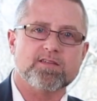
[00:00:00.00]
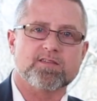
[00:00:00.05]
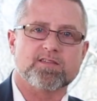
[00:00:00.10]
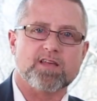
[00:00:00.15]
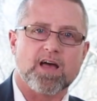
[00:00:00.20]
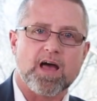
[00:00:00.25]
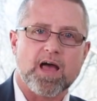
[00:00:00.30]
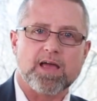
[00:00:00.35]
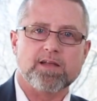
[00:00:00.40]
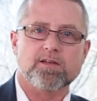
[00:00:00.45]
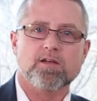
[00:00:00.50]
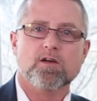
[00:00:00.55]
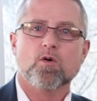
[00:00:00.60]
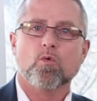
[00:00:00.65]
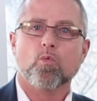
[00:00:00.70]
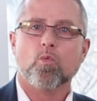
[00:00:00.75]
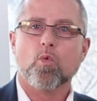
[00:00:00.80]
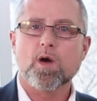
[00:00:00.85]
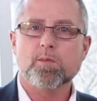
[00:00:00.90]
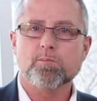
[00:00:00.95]
decide
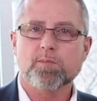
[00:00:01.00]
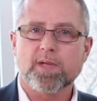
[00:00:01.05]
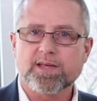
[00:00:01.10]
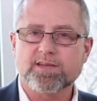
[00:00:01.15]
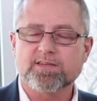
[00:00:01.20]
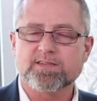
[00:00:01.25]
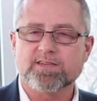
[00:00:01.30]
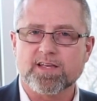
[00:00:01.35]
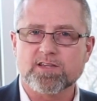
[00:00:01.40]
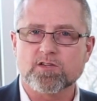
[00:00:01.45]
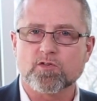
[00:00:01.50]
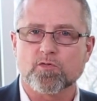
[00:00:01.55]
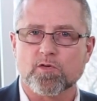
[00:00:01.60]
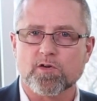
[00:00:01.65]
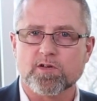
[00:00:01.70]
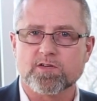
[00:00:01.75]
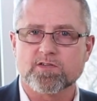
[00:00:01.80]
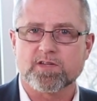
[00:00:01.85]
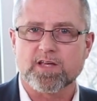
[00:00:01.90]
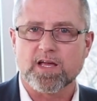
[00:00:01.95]
what makes sense
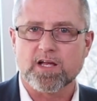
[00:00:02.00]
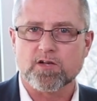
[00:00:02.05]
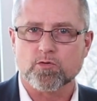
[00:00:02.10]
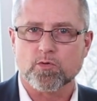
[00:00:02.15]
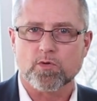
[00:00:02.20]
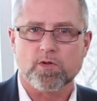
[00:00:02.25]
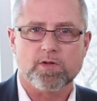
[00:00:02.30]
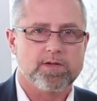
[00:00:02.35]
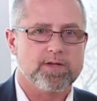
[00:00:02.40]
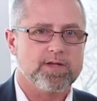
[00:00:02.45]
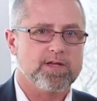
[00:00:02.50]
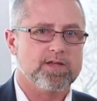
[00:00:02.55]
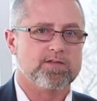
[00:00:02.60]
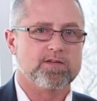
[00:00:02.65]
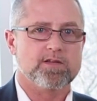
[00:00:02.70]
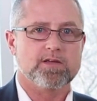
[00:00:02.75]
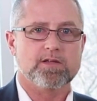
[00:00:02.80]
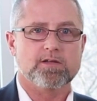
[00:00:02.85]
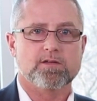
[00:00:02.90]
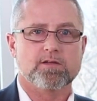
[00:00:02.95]
for a schedule.
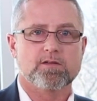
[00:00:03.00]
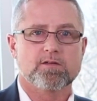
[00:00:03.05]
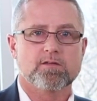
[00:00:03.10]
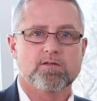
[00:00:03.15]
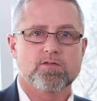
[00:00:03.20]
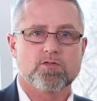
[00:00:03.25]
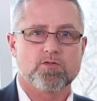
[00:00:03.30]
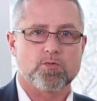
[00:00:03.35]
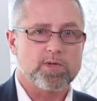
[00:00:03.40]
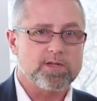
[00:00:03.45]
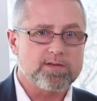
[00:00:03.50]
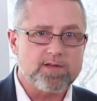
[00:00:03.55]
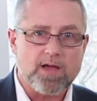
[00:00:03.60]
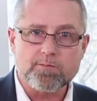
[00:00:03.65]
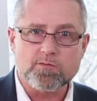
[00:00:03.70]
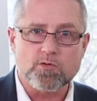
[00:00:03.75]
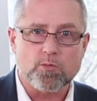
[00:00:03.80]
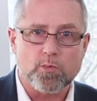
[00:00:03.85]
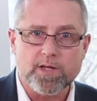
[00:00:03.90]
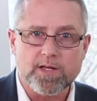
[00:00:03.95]
Is it 3
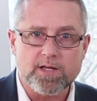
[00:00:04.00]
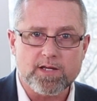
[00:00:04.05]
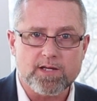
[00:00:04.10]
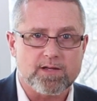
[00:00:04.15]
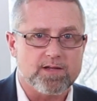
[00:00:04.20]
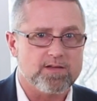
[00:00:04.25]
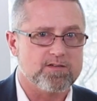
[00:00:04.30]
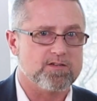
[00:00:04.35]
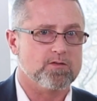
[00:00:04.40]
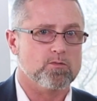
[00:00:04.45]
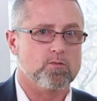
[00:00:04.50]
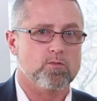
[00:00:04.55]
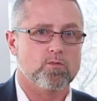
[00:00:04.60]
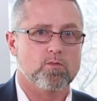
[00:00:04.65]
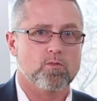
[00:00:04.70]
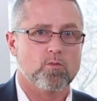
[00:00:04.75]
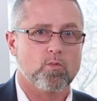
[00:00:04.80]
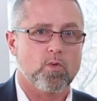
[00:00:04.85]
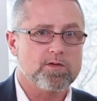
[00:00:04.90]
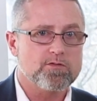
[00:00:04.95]
times a week? Is it
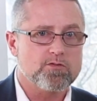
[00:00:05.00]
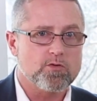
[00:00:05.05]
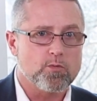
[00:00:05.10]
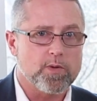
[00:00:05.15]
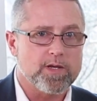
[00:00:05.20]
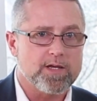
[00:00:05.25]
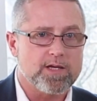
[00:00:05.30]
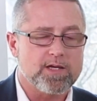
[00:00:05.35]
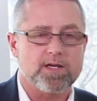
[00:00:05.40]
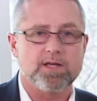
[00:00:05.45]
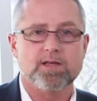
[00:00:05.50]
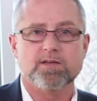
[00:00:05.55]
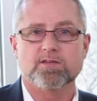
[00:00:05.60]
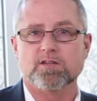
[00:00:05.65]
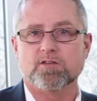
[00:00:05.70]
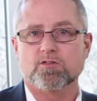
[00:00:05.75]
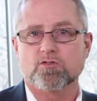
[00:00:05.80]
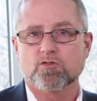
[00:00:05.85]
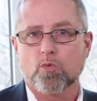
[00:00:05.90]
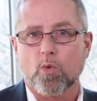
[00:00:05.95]
once a week? Is
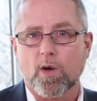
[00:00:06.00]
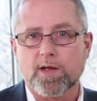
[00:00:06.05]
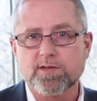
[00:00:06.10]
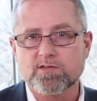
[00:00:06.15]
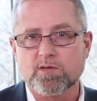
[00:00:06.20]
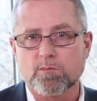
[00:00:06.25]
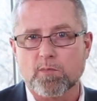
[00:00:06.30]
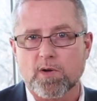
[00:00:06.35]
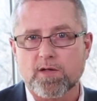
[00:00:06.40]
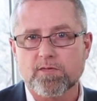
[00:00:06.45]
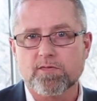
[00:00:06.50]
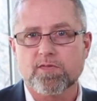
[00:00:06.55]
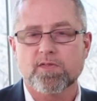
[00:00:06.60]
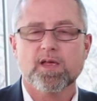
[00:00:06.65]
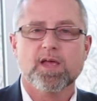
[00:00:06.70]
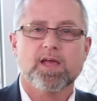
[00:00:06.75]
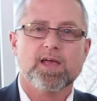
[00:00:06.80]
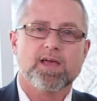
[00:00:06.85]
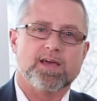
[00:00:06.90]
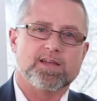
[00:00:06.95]
it twice a month?
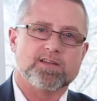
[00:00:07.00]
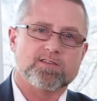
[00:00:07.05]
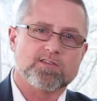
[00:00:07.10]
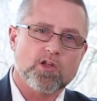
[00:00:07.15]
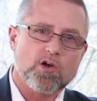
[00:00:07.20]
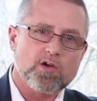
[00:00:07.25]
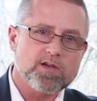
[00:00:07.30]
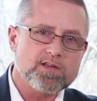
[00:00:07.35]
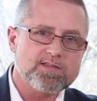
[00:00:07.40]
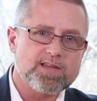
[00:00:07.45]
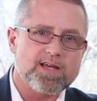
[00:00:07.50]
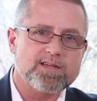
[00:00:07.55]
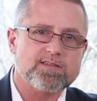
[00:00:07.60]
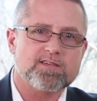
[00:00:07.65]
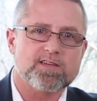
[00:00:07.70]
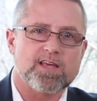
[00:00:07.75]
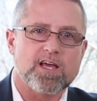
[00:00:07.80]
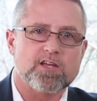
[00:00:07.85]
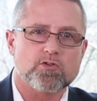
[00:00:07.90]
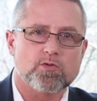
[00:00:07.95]
And as long as that
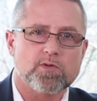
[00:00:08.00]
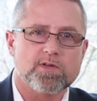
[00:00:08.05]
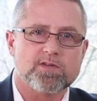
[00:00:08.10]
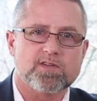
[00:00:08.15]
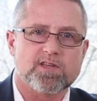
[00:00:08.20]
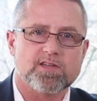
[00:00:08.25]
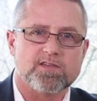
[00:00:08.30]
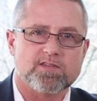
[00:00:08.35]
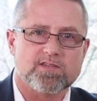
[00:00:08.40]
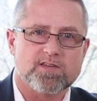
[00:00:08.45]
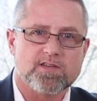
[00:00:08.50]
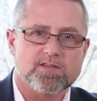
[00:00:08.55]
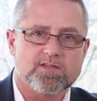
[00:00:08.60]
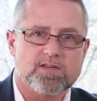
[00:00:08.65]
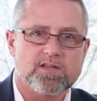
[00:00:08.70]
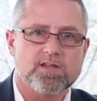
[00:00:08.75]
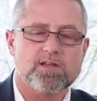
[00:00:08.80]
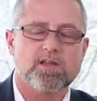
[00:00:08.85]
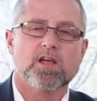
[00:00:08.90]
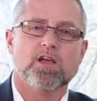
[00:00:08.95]
schedule is
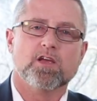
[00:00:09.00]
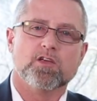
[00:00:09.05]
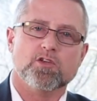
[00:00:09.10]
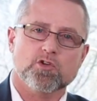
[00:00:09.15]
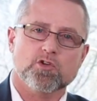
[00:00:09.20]
consistent,